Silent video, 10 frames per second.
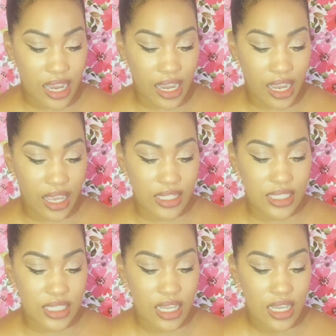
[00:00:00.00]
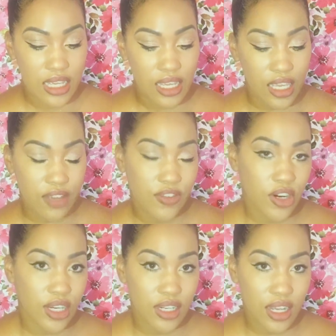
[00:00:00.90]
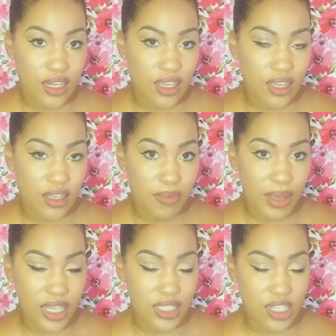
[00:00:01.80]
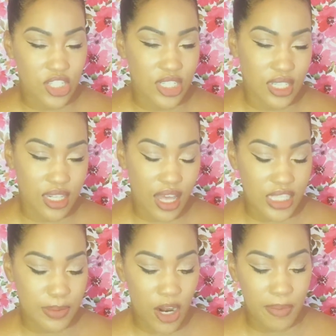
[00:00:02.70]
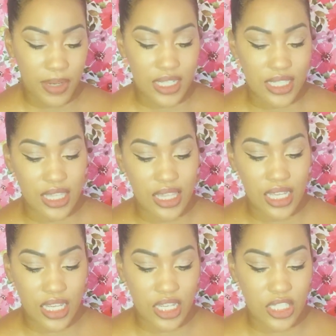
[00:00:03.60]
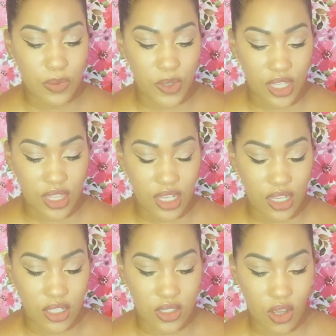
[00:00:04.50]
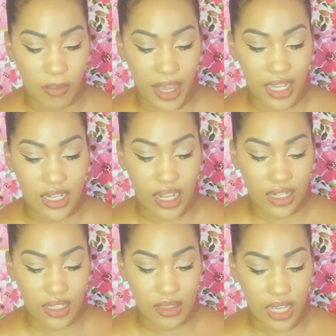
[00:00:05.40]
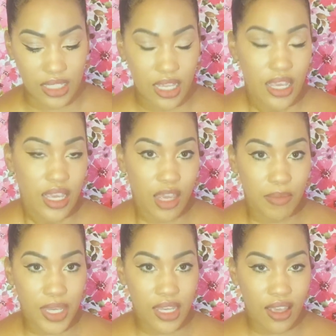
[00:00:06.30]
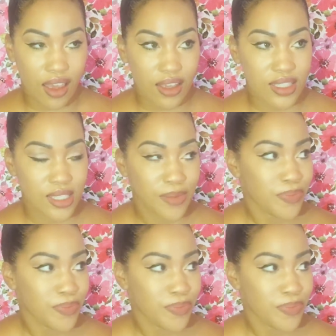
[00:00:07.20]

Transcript: And if you're in Connecticut, pay attention to the last part because these were the things on my Connecticut test. And P.S.,